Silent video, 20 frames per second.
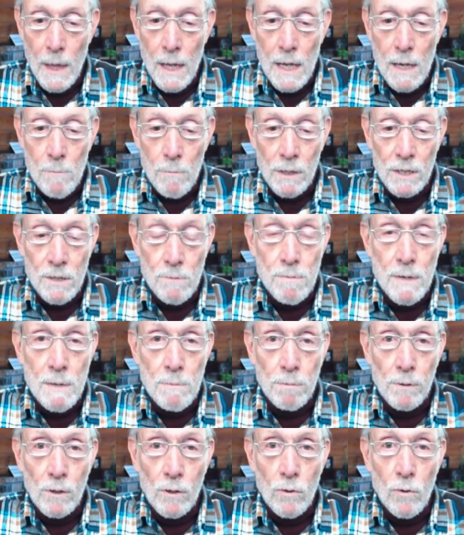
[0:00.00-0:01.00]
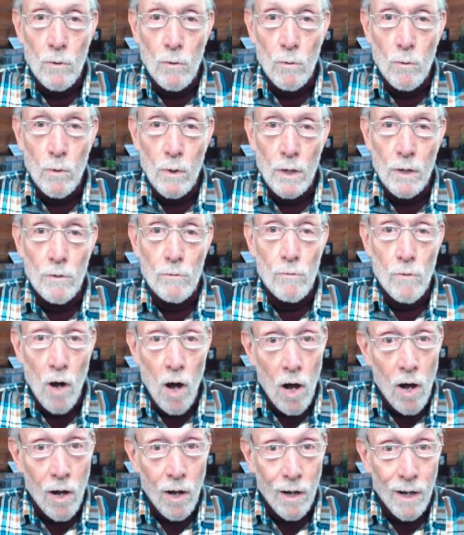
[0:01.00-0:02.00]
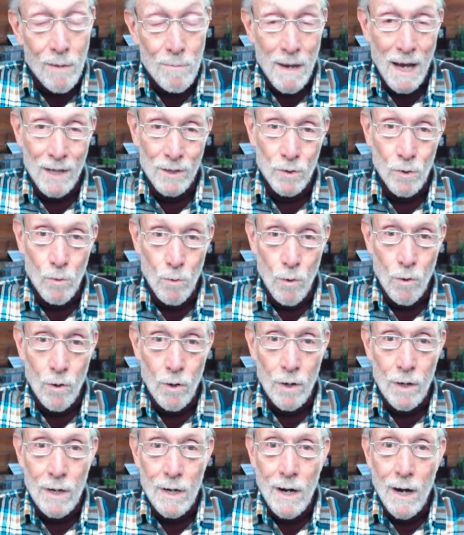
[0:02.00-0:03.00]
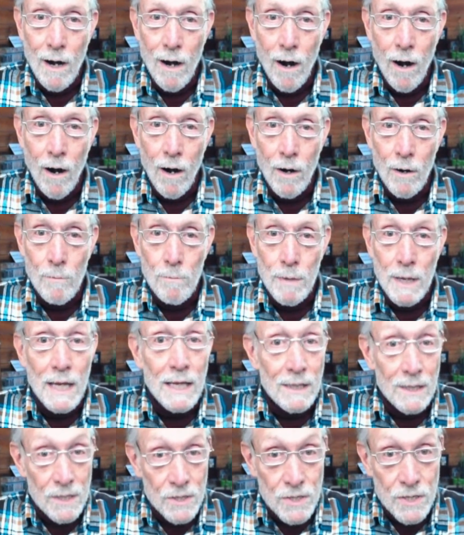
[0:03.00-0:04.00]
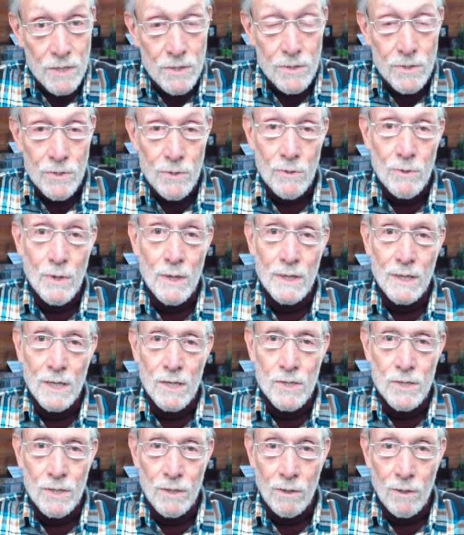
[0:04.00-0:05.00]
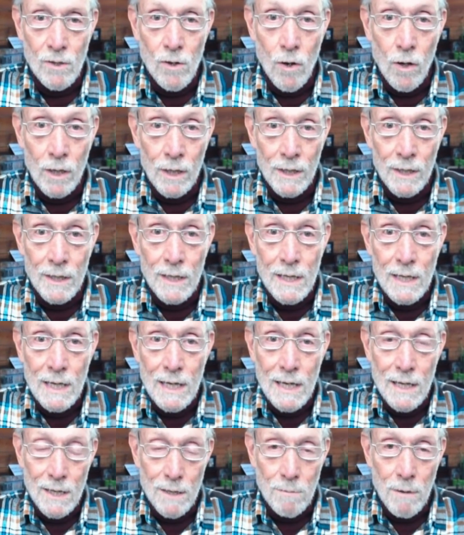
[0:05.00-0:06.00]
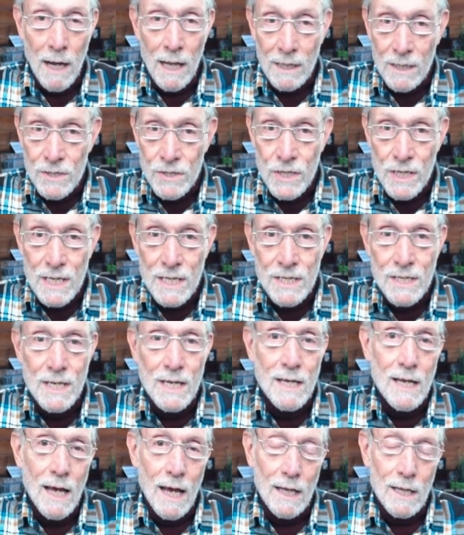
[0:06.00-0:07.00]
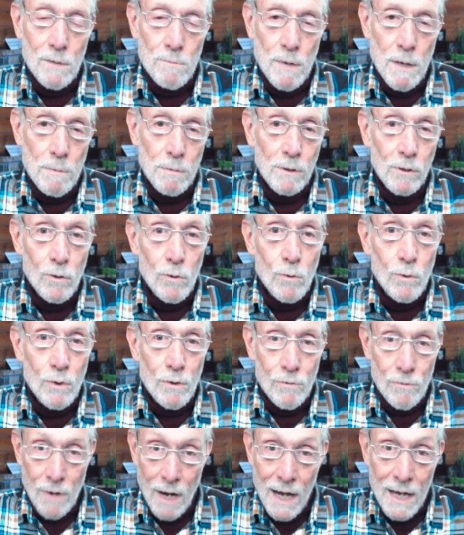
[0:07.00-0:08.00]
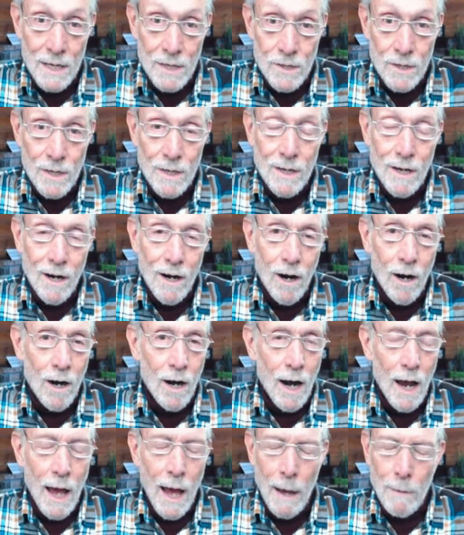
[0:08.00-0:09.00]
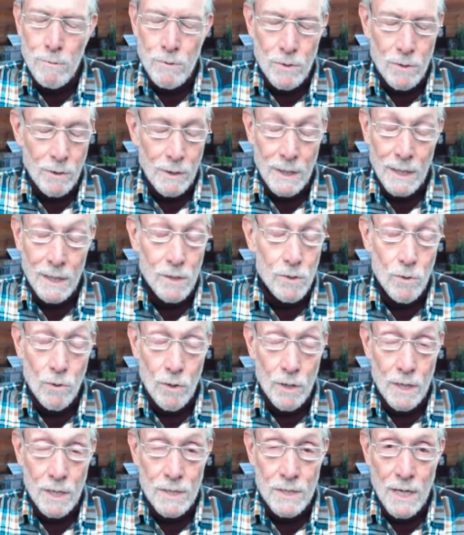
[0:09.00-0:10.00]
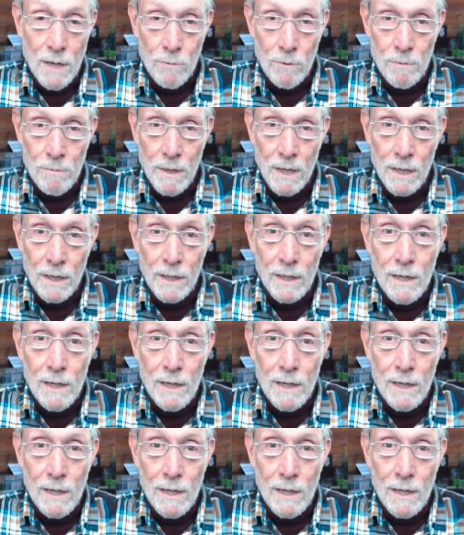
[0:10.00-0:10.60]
But the people who were wrong about the war are being listened to, and they're still calling the policies, and the people who were right are absolutely ignored as ever being